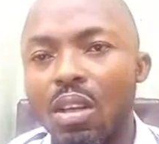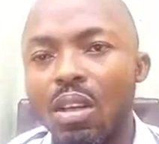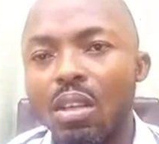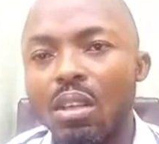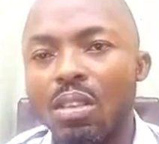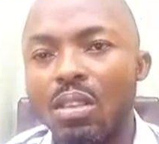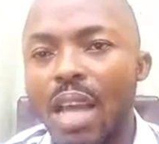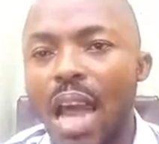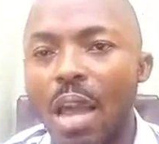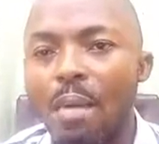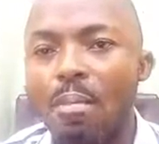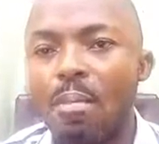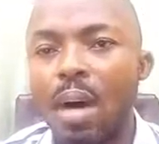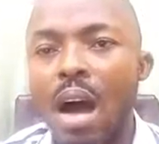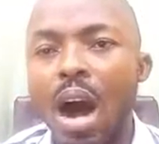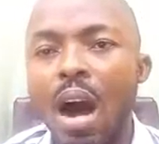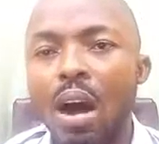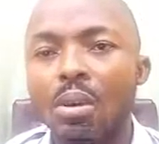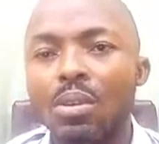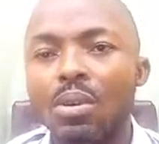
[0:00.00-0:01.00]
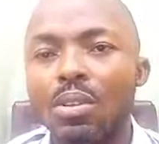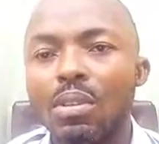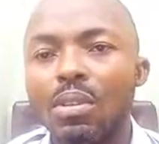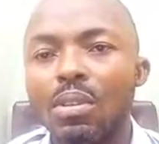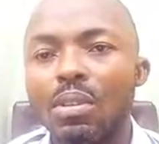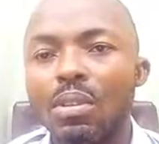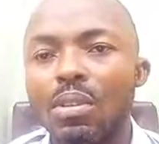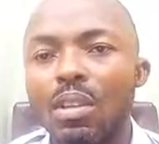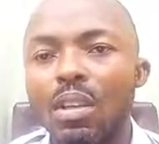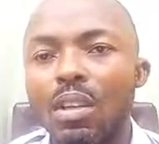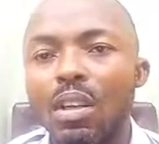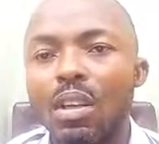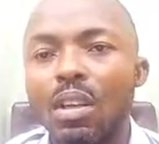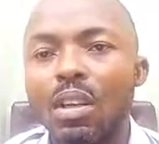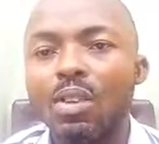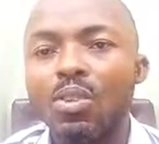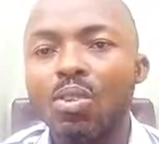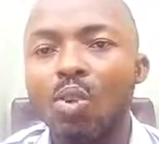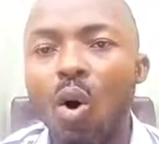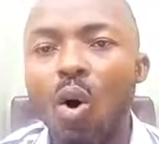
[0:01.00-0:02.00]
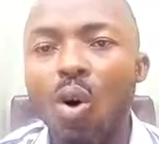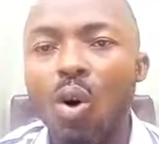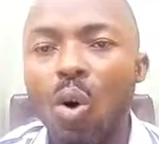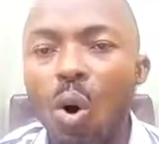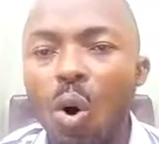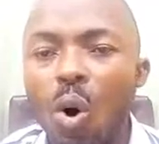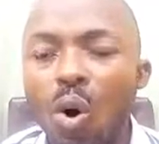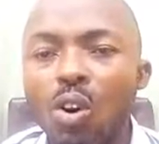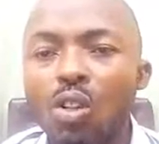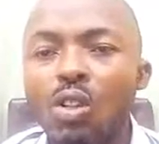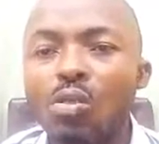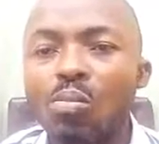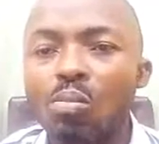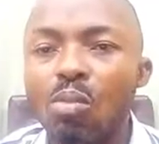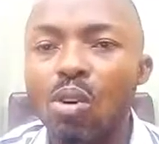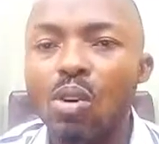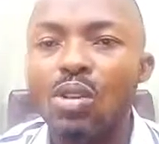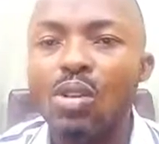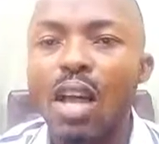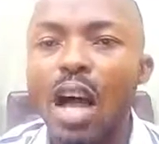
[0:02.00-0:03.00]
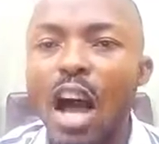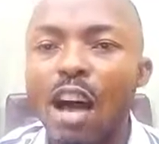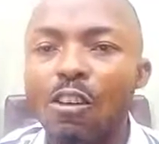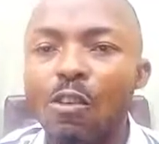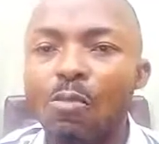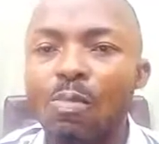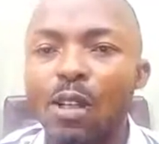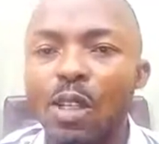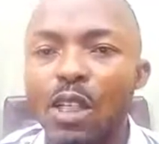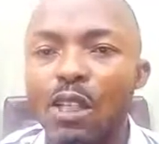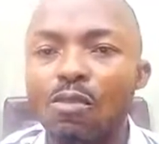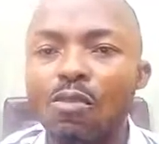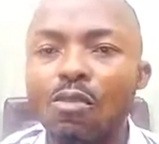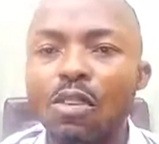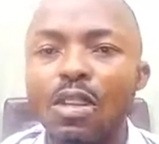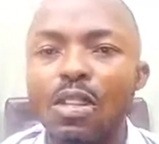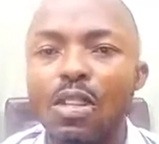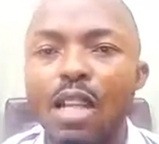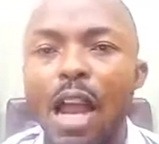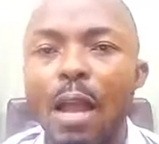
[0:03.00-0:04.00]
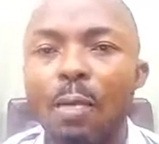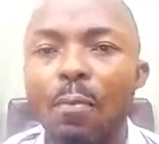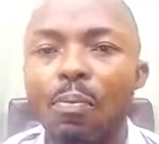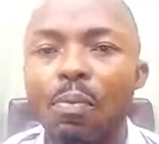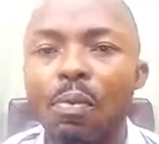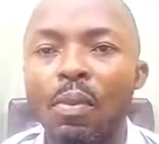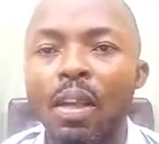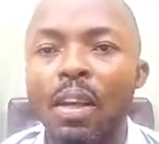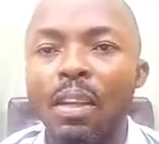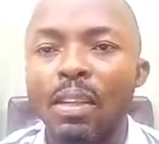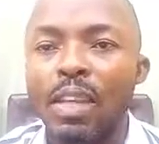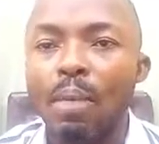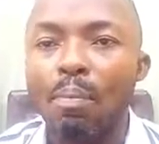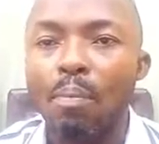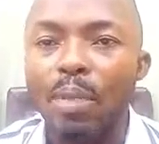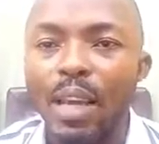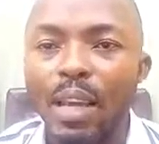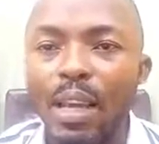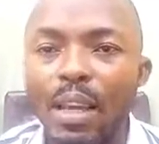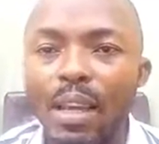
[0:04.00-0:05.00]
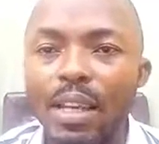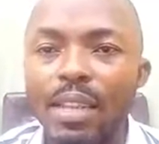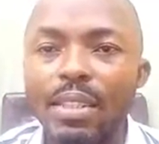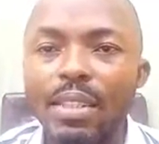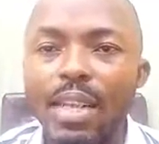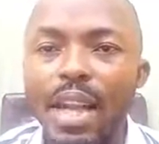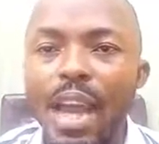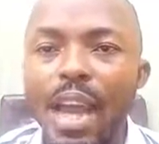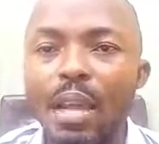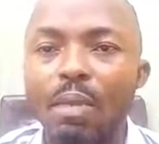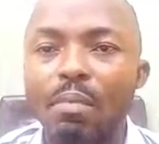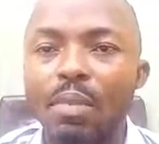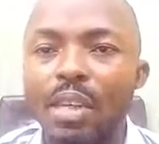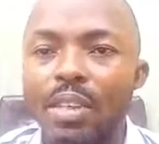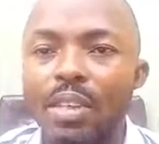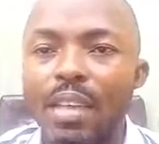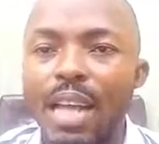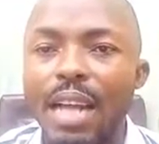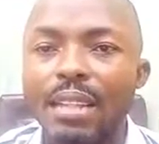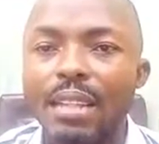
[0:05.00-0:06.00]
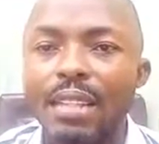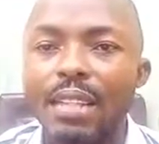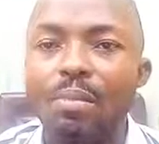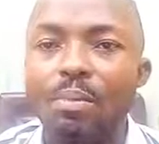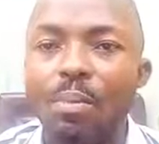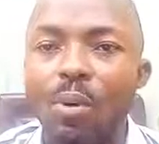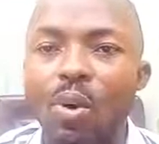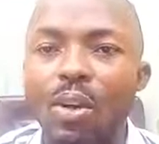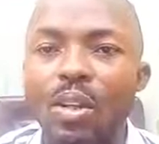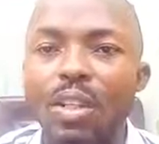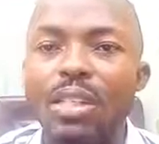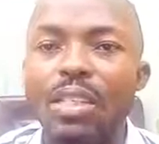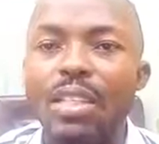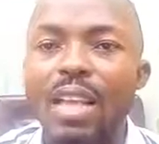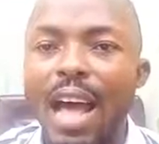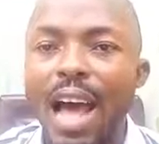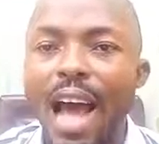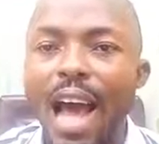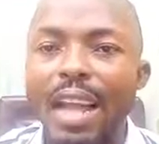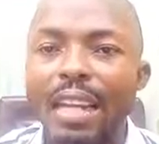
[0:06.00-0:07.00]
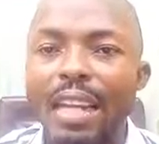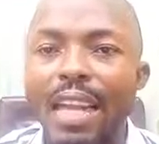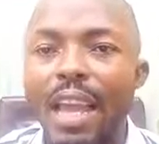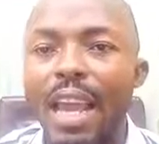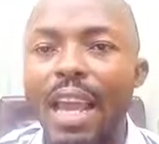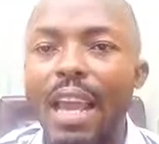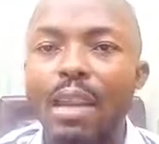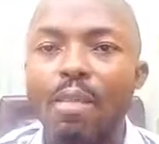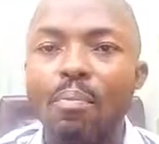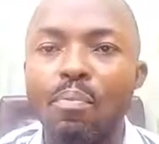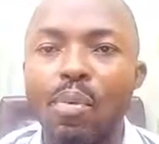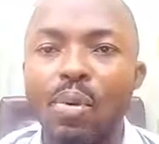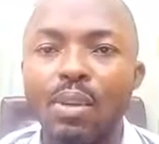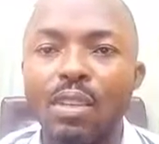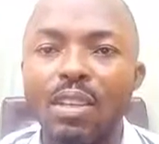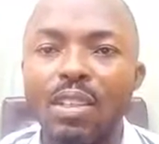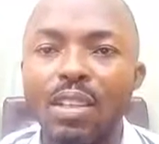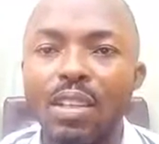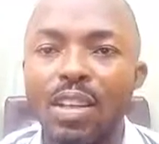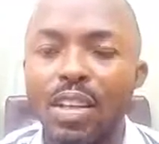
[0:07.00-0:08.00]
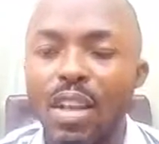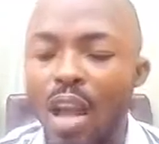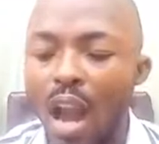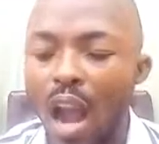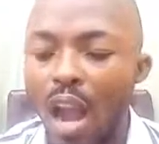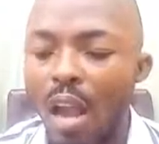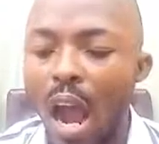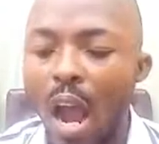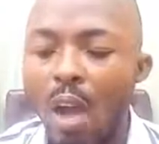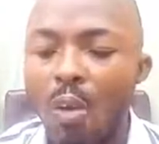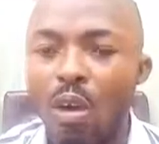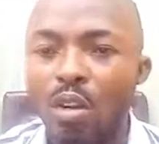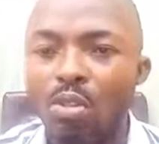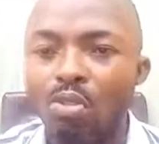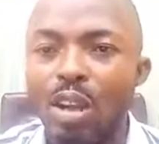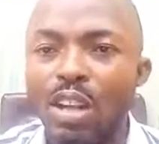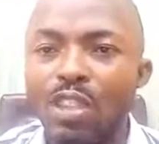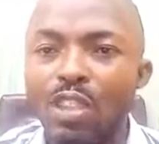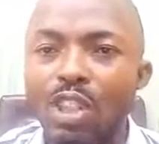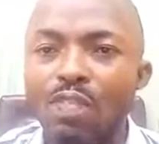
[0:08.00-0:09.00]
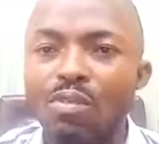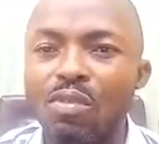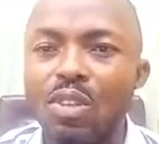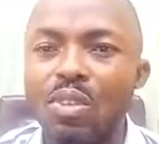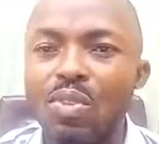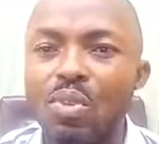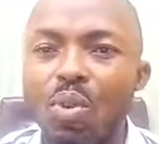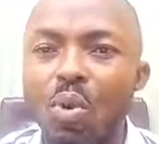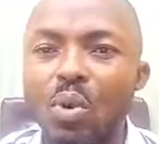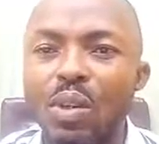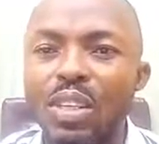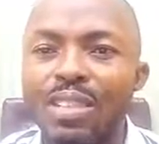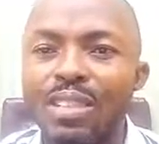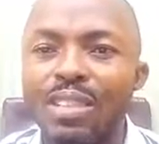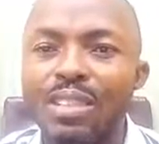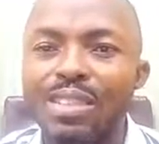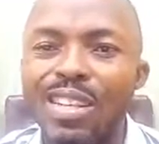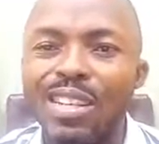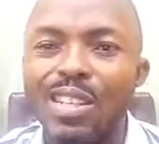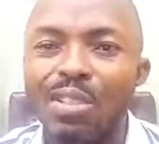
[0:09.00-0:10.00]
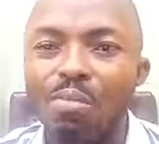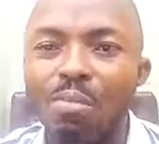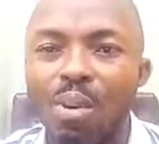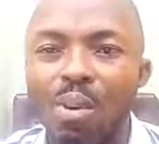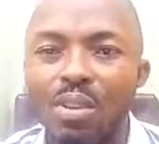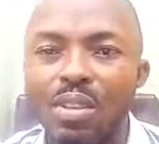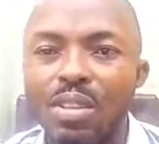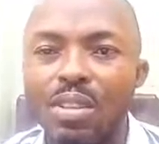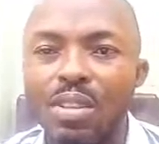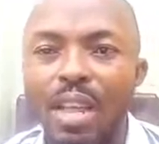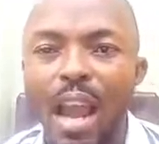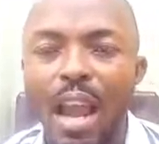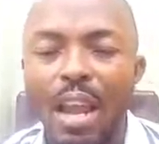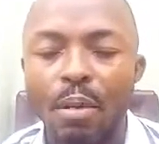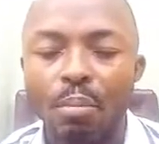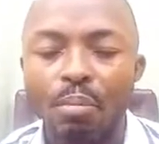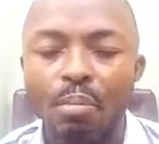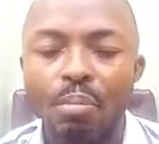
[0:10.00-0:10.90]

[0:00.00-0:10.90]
Time bound. Your goals must have specific time. The beginning time, the starting point, and the end point. I want to achieve this goal in 6 months' time.